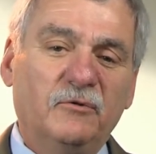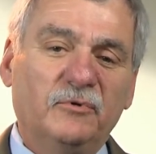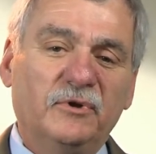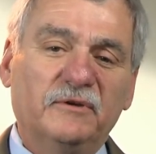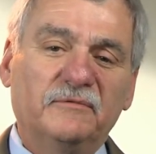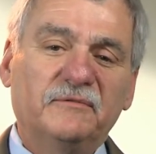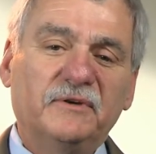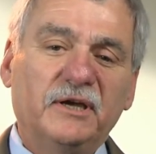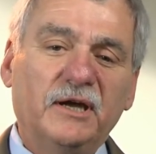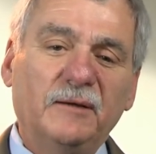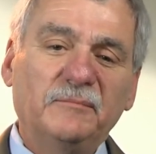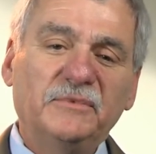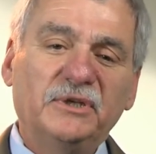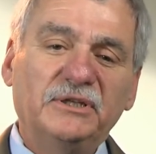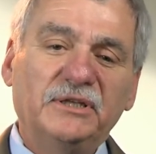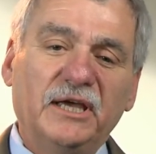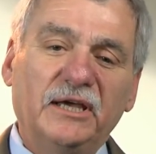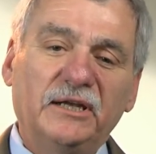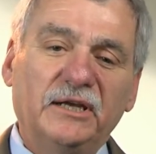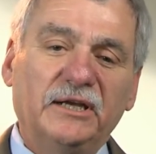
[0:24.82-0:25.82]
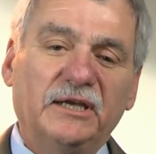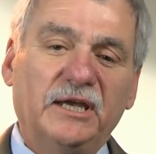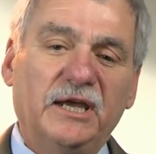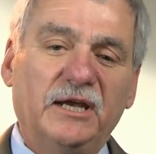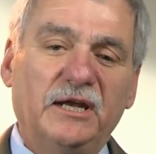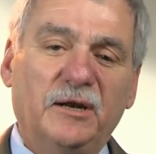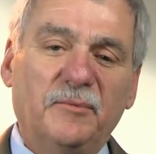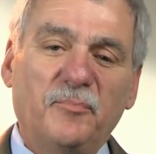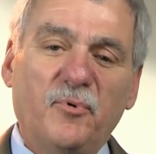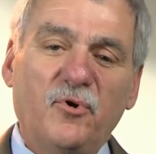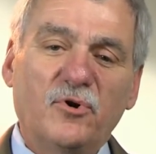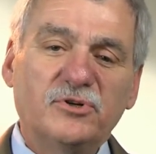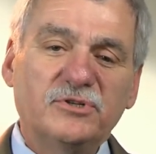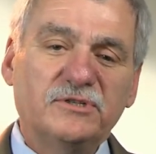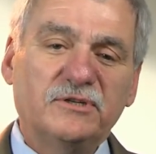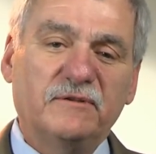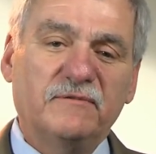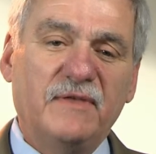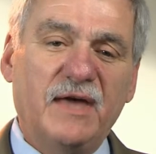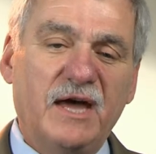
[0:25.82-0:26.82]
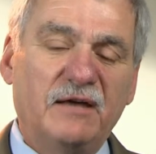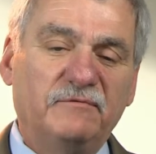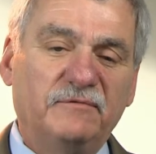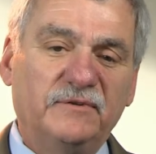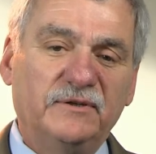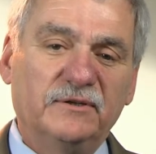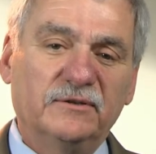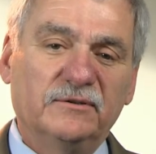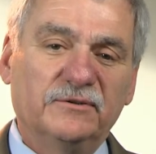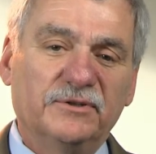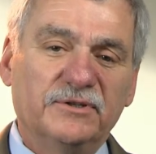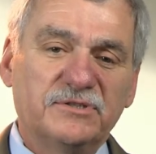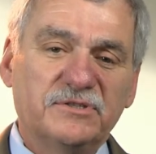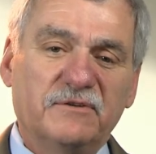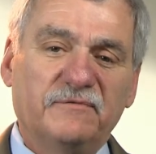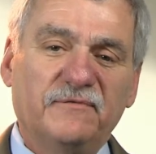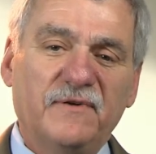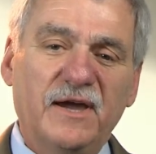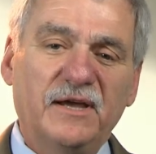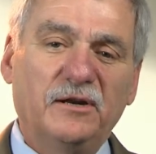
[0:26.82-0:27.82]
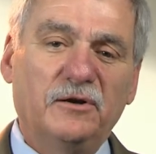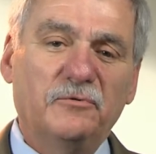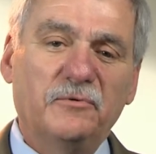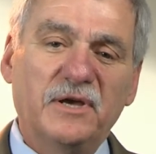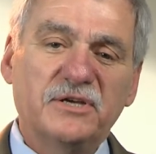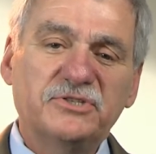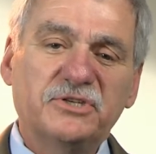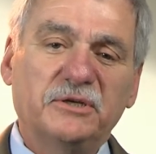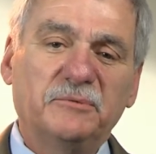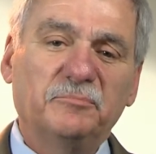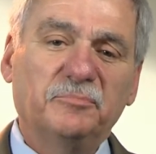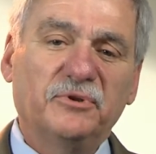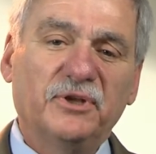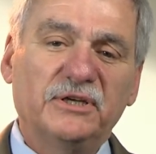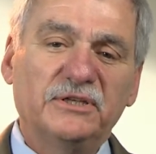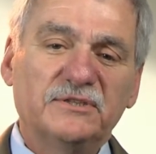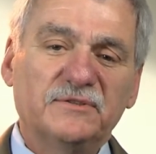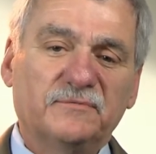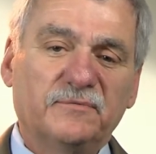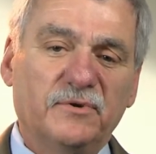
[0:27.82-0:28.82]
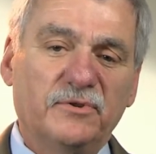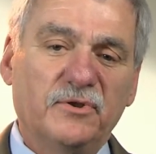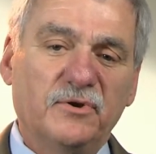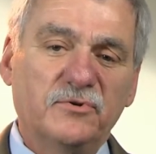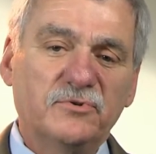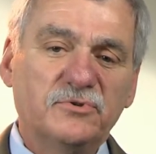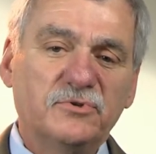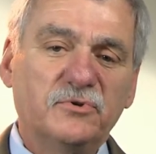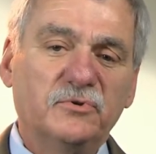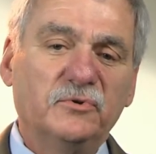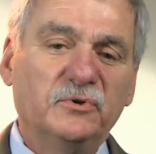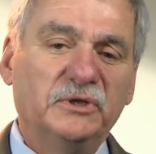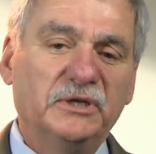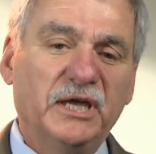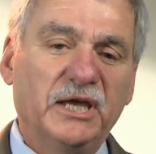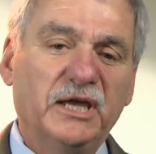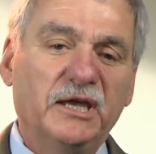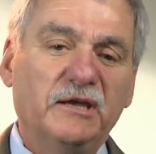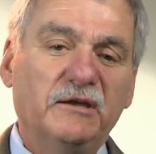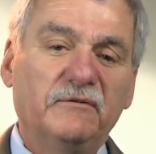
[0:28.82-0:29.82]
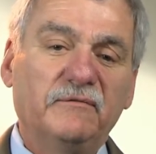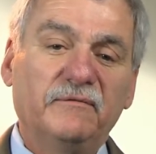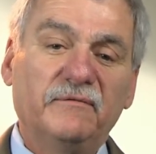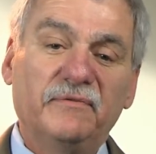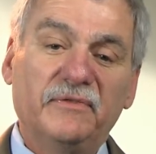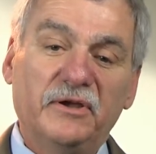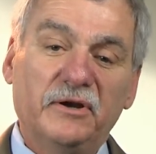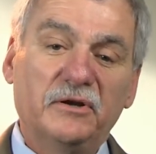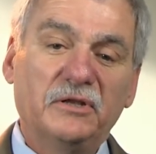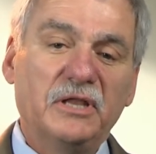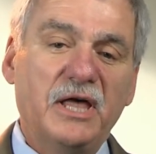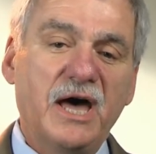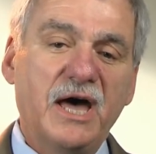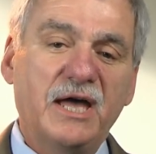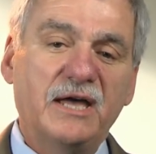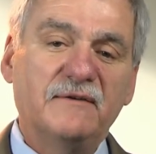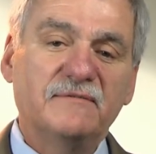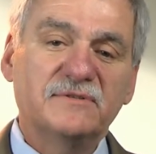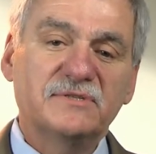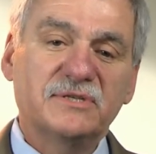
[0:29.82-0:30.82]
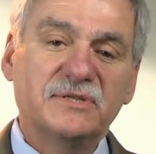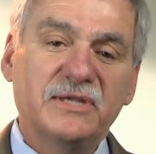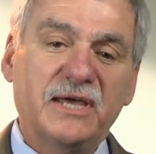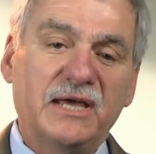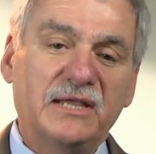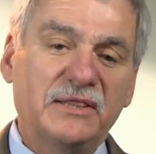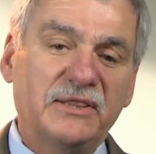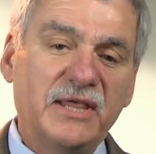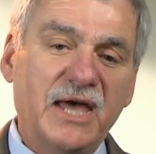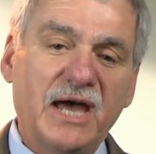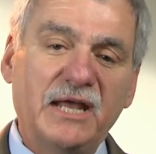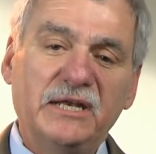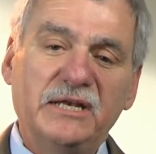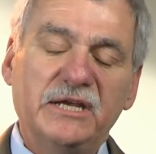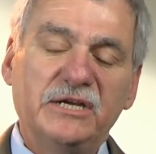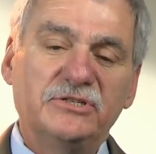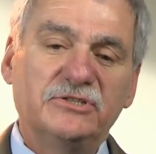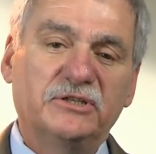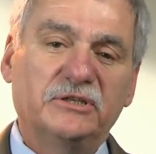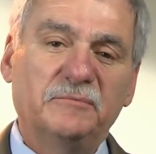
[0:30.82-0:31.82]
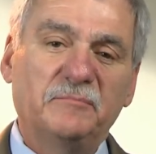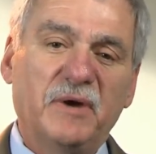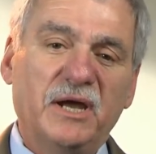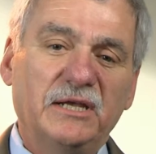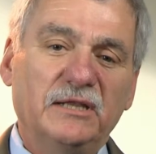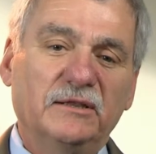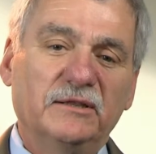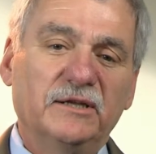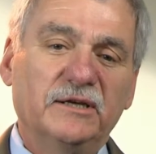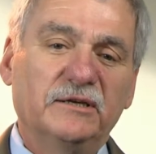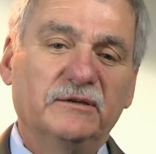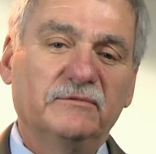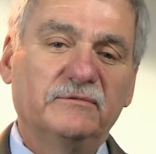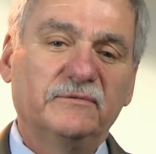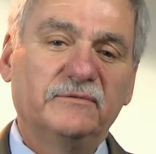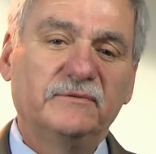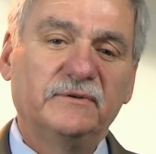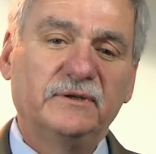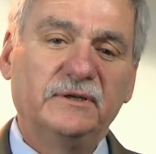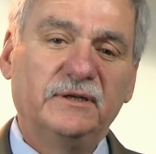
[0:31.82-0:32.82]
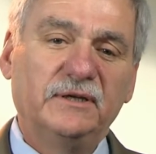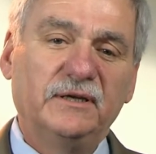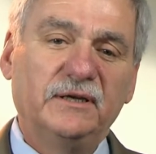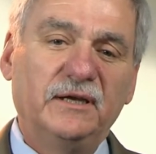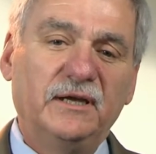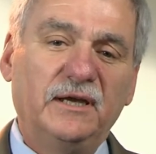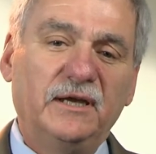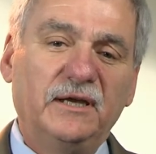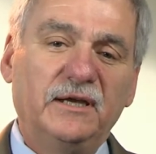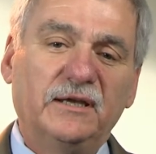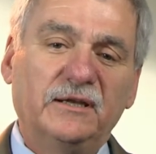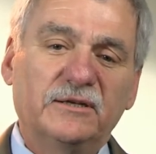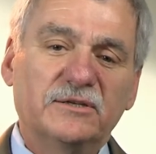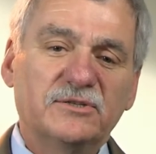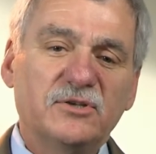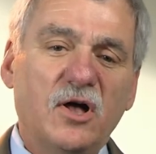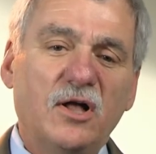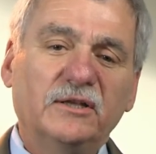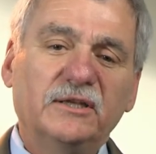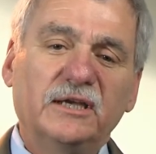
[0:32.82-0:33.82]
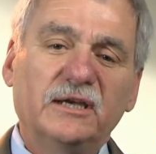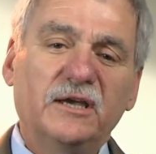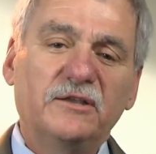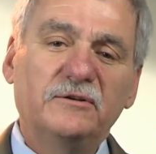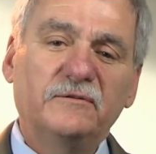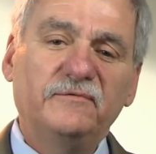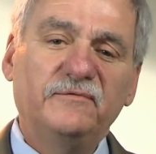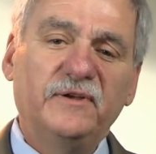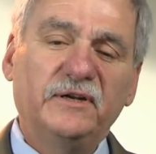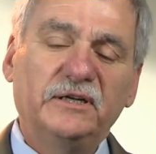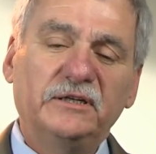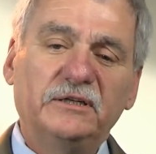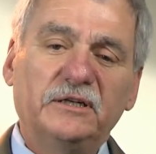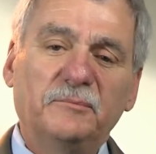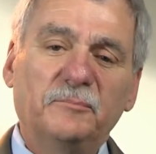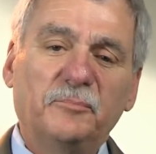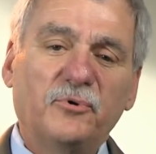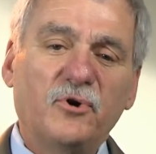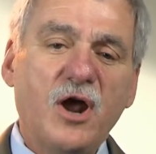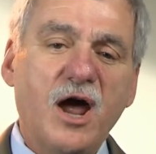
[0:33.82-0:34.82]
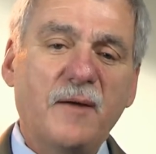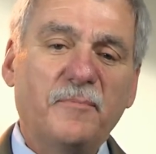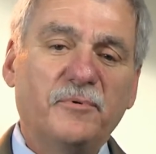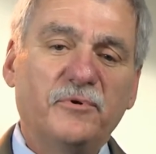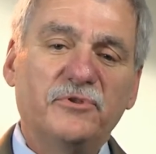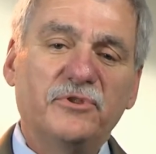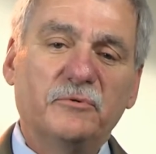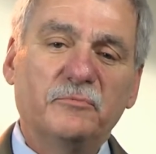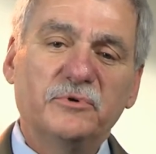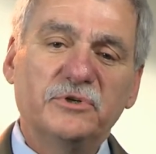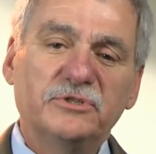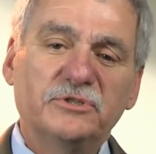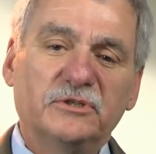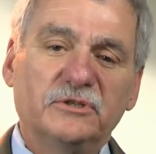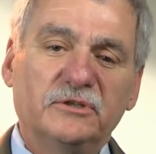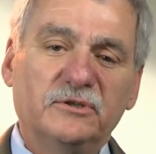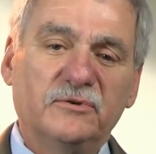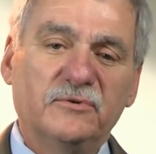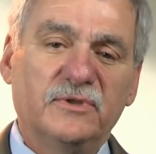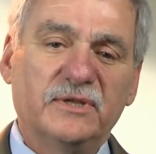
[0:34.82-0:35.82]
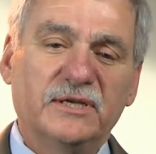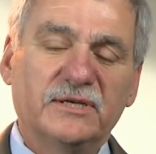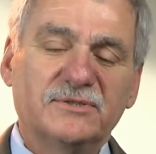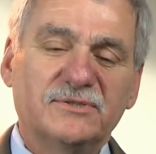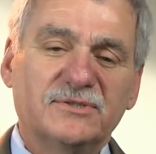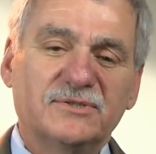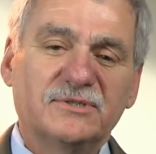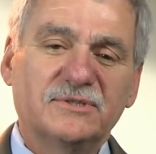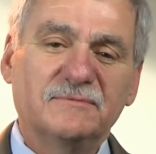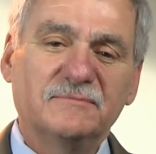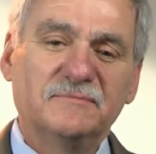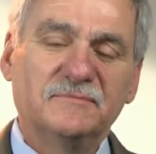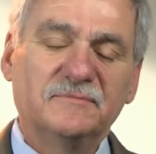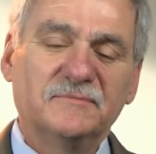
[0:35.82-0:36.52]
We have come to dedicate a portion of that field as a final resting place for those who gave their lives that that nation might live. It is altogether fitting and proper that we should do this.